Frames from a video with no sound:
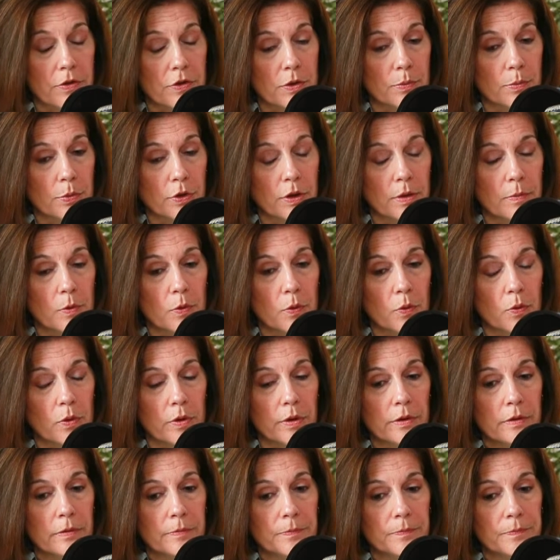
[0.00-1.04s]
Supreme
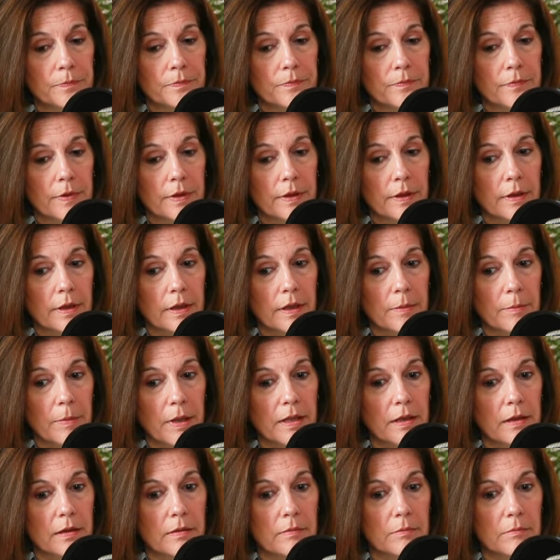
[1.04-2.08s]
Court,
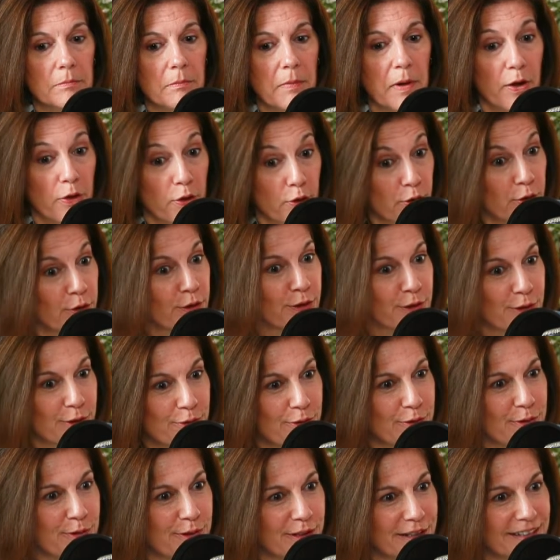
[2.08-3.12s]
my mother,
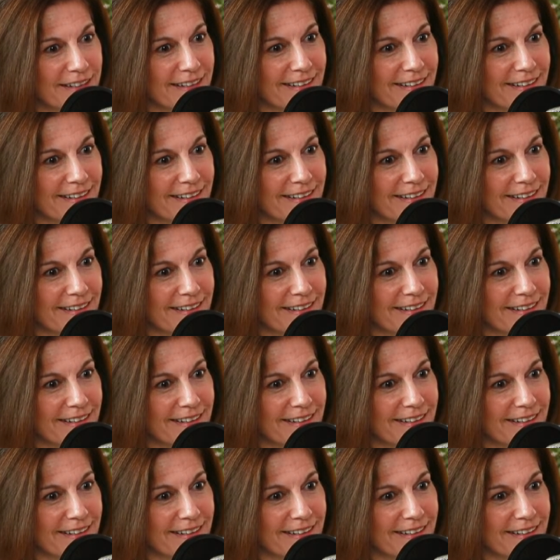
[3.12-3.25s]
who